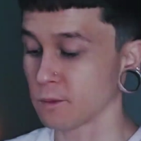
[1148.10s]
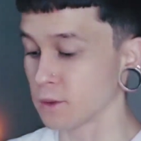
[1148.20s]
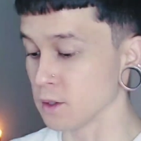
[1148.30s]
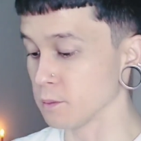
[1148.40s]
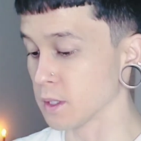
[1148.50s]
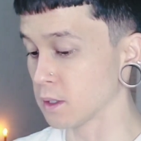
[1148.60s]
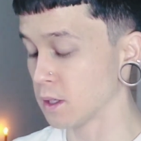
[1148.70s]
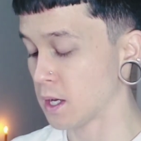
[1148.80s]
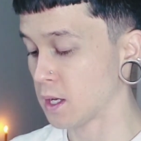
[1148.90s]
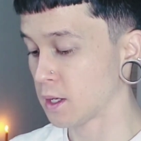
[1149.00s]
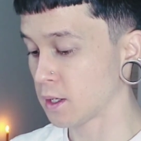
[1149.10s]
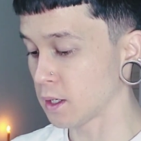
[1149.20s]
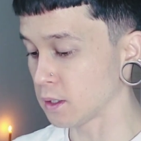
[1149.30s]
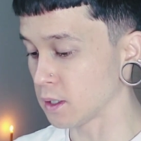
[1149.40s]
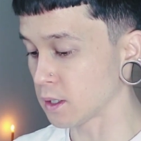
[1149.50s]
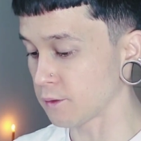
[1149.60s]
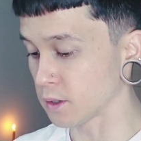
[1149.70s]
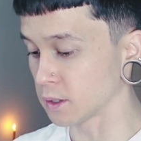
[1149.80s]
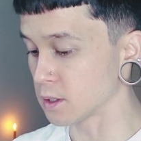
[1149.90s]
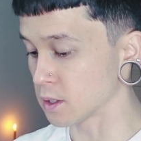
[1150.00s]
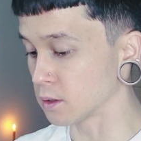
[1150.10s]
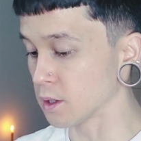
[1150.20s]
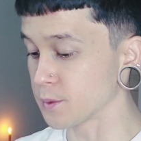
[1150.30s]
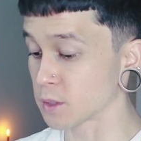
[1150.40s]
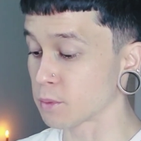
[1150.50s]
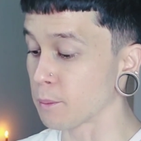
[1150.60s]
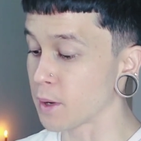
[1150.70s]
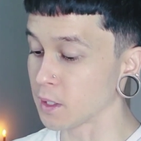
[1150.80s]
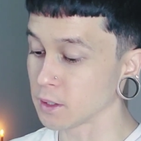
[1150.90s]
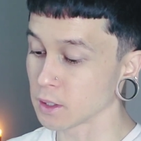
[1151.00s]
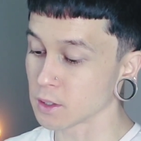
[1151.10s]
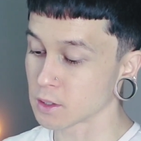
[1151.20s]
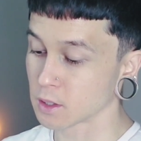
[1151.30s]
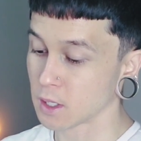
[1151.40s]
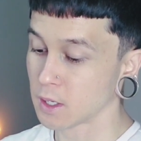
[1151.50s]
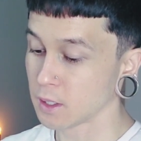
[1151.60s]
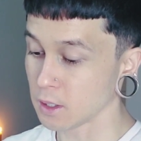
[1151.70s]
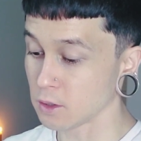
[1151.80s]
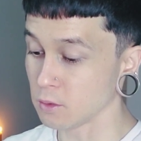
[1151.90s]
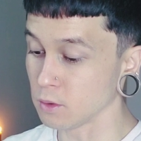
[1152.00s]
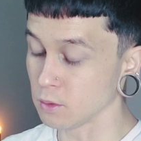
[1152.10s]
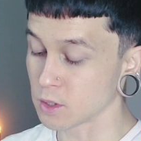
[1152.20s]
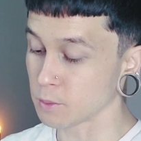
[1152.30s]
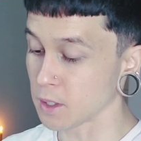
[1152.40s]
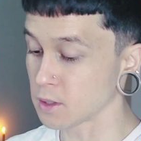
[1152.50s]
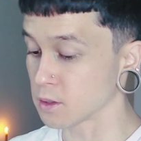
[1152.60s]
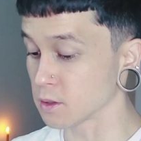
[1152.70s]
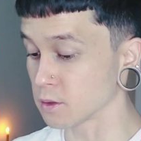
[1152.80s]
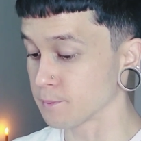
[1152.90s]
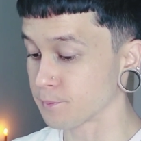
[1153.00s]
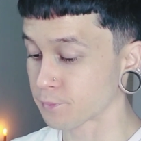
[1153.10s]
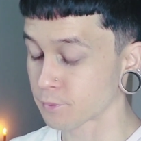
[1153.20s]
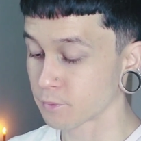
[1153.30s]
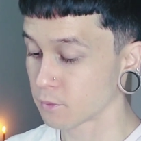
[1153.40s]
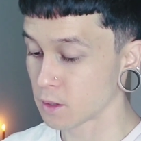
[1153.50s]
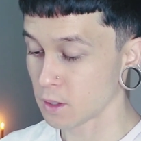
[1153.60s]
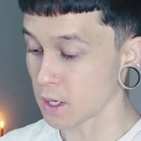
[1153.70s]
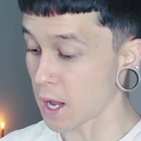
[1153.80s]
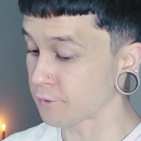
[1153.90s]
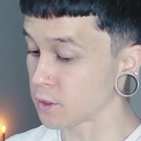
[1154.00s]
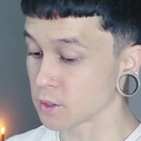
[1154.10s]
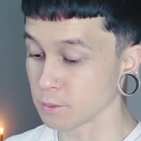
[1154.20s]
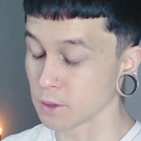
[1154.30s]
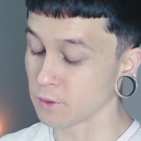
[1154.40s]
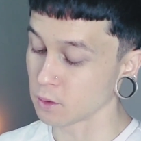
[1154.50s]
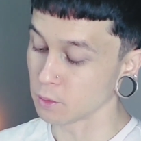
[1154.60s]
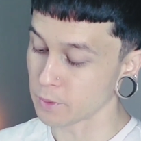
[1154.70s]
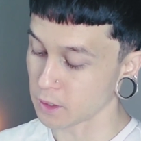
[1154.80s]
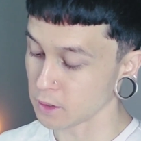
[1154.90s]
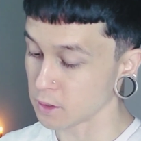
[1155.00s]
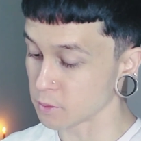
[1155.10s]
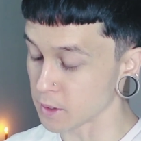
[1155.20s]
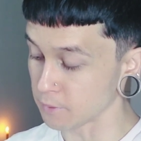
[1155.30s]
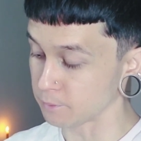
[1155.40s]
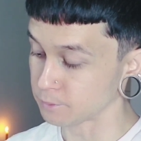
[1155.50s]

for you, man. Again, I feel like this eclipse is propelling us into new spaces after some difficult periods, man.